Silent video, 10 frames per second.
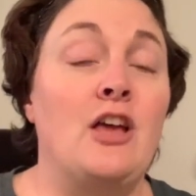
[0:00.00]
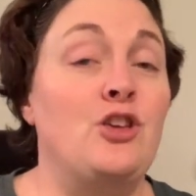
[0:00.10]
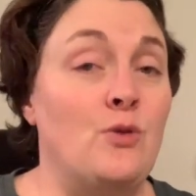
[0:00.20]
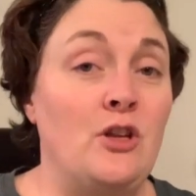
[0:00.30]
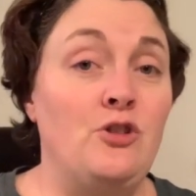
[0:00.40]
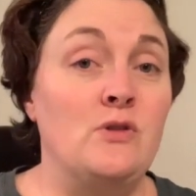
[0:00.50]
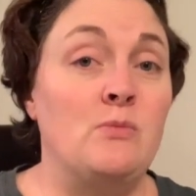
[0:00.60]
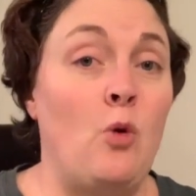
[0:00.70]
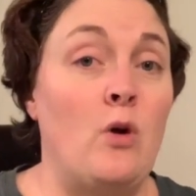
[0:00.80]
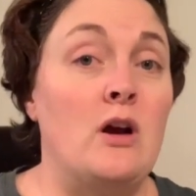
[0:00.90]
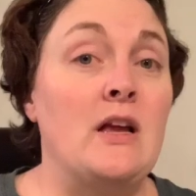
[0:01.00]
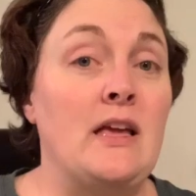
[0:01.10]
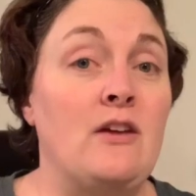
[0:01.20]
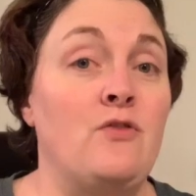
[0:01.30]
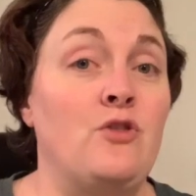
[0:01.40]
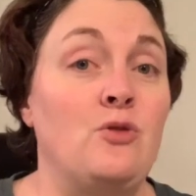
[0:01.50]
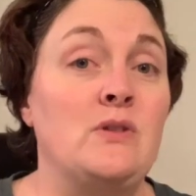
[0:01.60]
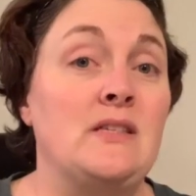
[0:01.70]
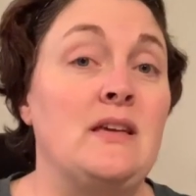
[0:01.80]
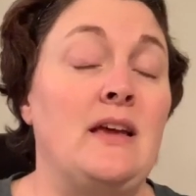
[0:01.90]
You can use more if you
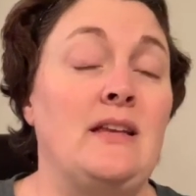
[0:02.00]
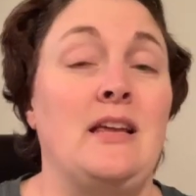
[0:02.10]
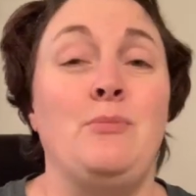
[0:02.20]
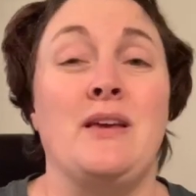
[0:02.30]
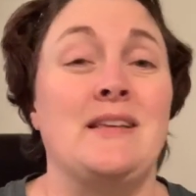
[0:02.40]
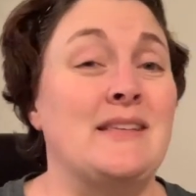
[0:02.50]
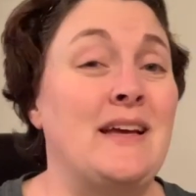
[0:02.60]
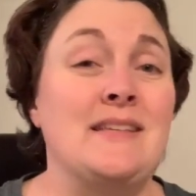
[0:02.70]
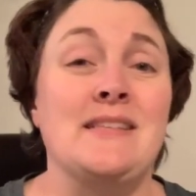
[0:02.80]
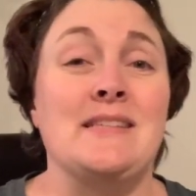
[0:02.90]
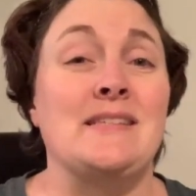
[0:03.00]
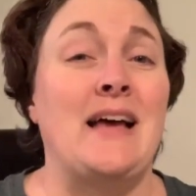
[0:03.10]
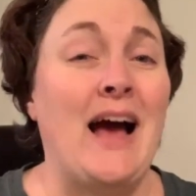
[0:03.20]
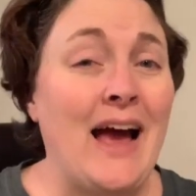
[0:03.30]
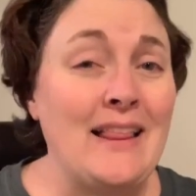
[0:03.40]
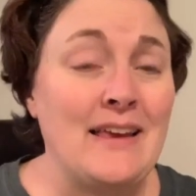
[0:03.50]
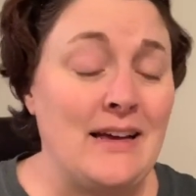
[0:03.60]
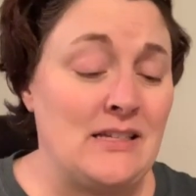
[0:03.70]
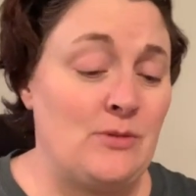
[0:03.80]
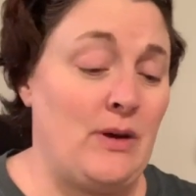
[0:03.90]
see a need because, guys, this is highly
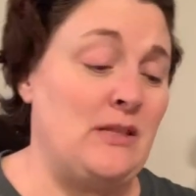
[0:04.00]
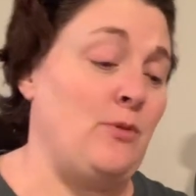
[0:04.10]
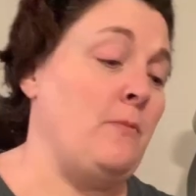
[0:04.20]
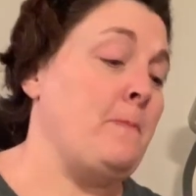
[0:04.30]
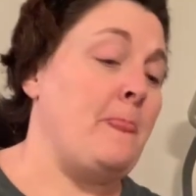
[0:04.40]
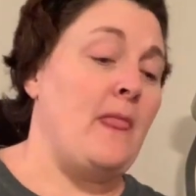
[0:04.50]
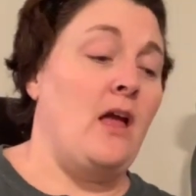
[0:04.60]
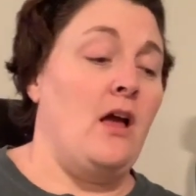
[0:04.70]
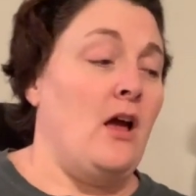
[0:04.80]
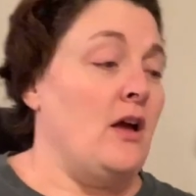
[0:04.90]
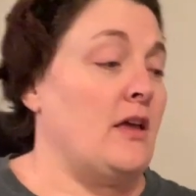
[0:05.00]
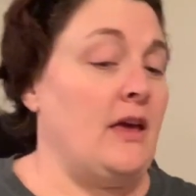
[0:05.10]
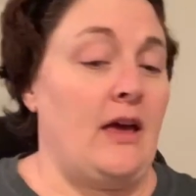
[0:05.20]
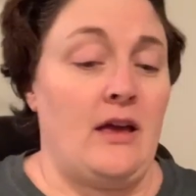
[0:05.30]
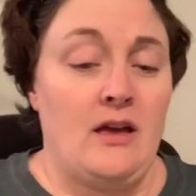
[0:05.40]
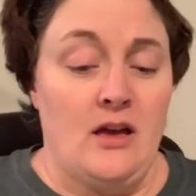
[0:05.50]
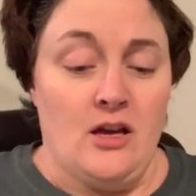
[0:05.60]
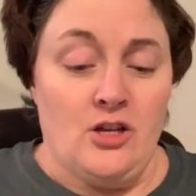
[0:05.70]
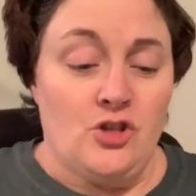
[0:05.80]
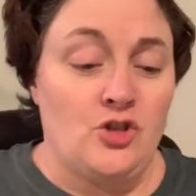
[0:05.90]
customizable. Okay,
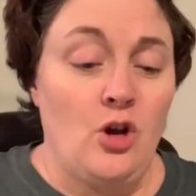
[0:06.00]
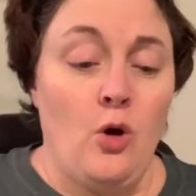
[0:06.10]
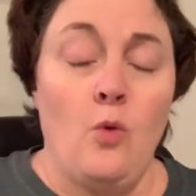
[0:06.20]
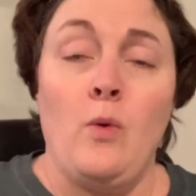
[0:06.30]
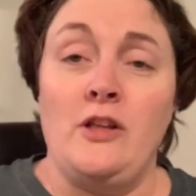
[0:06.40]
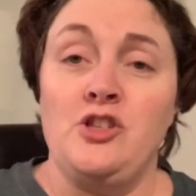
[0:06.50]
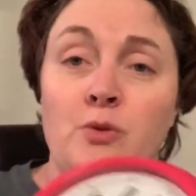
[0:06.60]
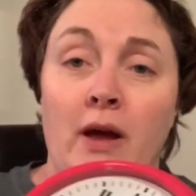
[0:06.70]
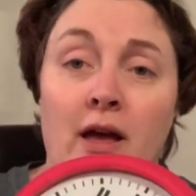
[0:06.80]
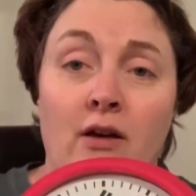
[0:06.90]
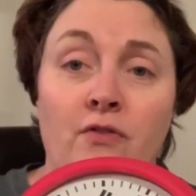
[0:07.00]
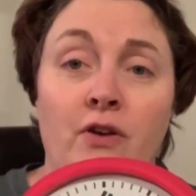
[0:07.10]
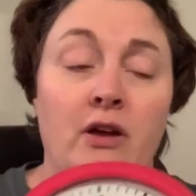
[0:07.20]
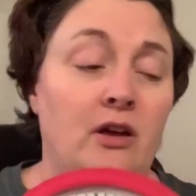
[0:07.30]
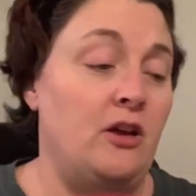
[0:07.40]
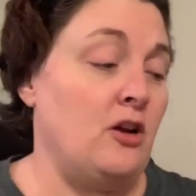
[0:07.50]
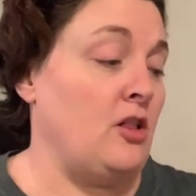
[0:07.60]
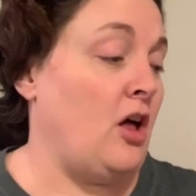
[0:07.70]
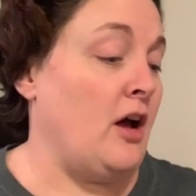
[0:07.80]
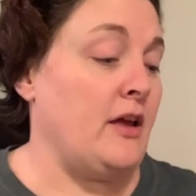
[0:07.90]
so once you have your
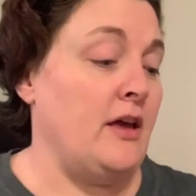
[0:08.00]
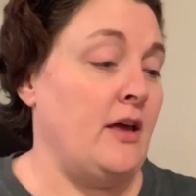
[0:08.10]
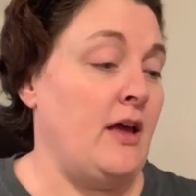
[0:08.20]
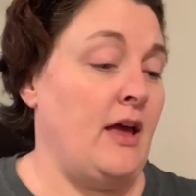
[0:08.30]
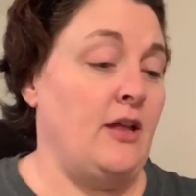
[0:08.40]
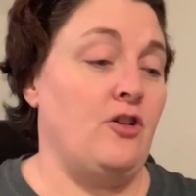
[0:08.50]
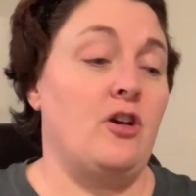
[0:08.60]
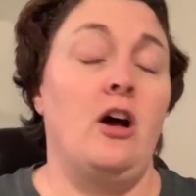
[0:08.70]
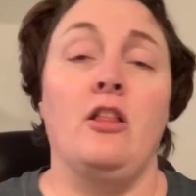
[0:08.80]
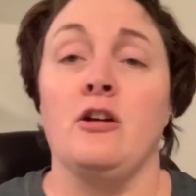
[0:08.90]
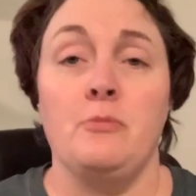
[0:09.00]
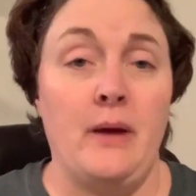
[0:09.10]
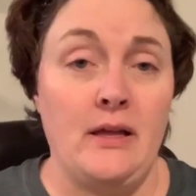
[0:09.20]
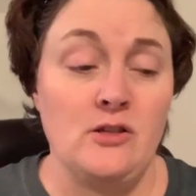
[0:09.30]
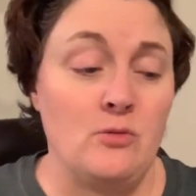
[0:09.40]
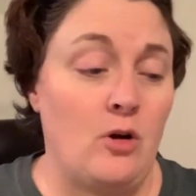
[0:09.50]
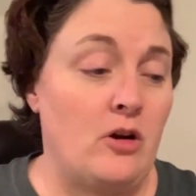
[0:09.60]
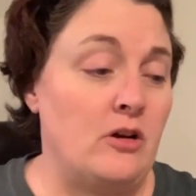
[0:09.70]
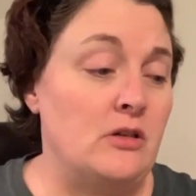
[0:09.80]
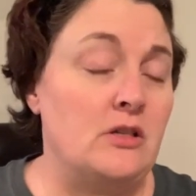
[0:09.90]
clock and your colored pens or
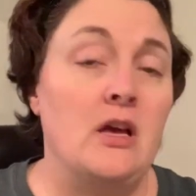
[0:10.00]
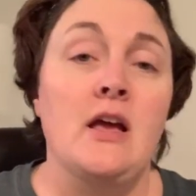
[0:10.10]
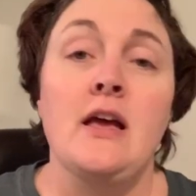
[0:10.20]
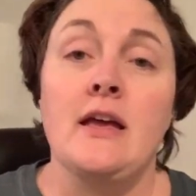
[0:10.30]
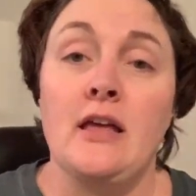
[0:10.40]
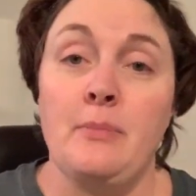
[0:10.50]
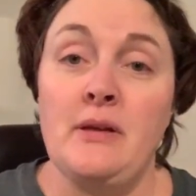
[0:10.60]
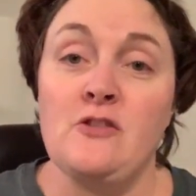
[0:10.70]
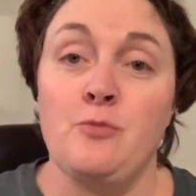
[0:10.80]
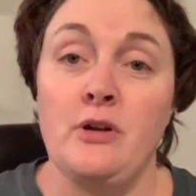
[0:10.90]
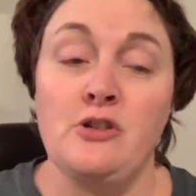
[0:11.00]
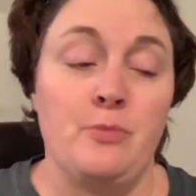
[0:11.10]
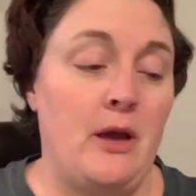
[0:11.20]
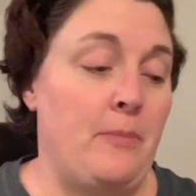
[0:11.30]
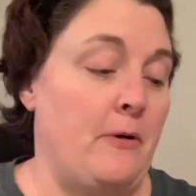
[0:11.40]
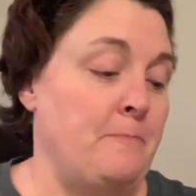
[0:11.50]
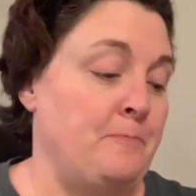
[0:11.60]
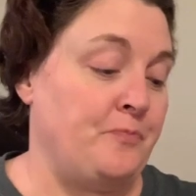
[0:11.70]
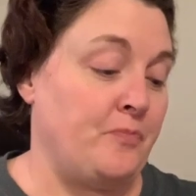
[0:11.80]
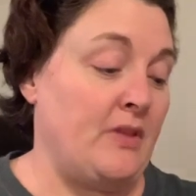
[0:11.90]
markers, get a piece of printer paper.
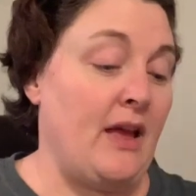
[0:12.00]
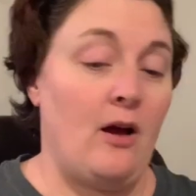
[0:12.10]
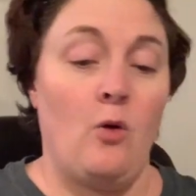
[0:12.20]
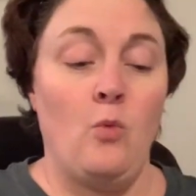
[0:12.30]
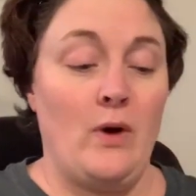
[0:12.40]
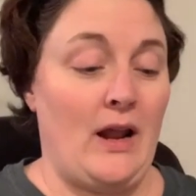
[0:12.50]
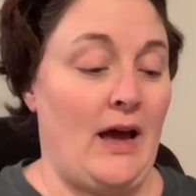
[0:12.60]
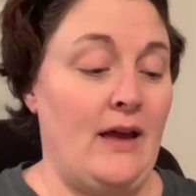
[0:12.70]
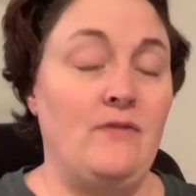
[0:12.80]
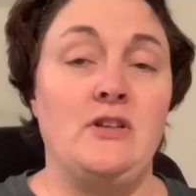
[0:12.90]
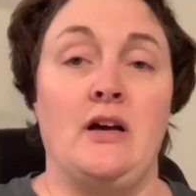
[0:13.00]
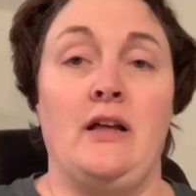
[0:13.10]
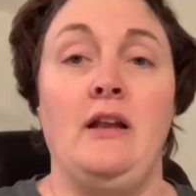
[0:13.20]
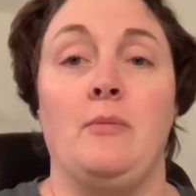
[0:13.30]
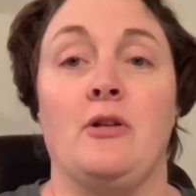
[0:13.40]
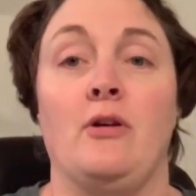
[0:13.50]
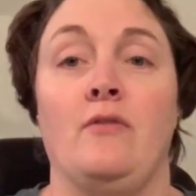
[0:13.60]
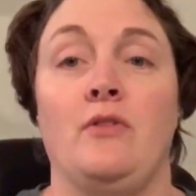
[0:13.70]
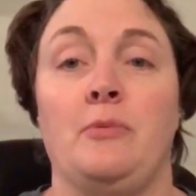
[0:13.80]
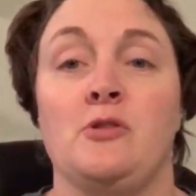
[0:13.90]
Now, what I have done, I'm gonna go ahead
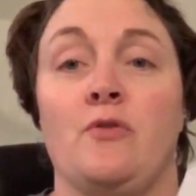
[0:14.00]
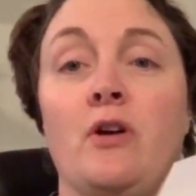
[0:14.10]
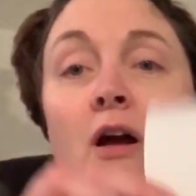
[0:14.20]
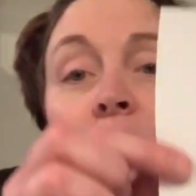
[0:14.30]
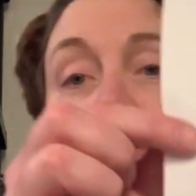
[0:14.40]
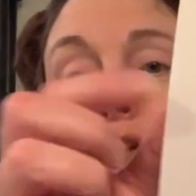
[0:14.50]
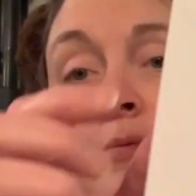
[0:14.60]
and flip this over. I've already